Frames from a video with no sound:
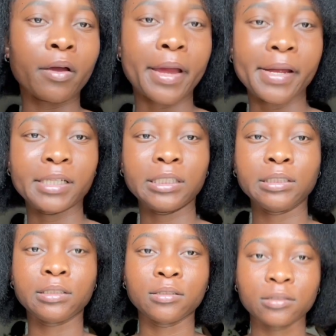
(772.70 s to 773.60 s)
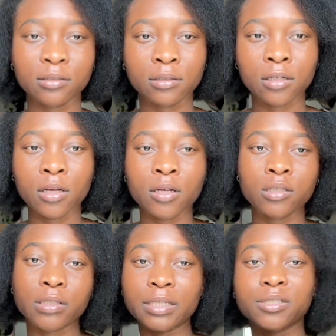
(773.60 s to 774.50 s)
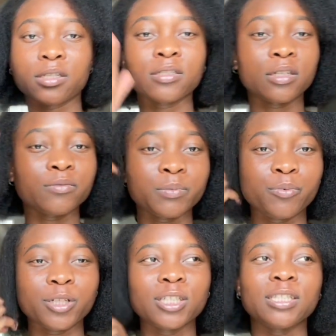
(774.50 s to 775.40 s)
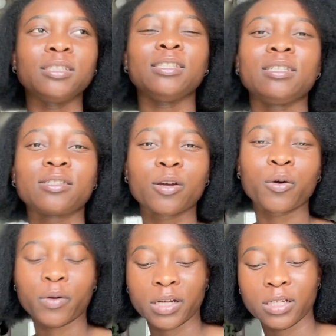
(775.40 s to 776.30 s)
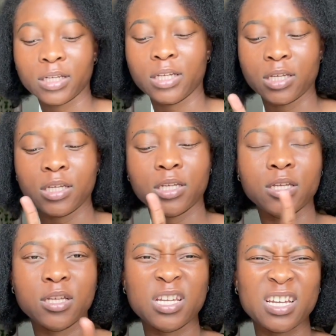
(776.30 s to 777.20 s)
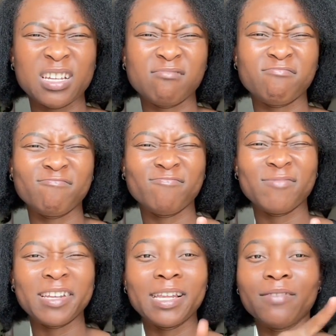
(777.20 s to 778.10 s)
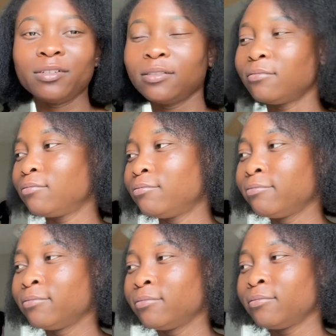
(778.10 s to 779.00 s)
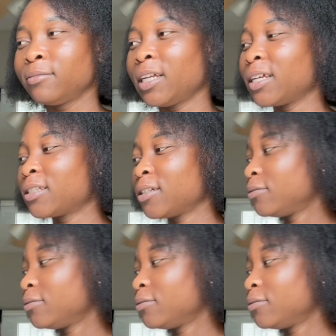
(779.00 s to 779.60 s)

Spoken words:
Okay, so I just got done with preaching. It's currently 11. Alexa,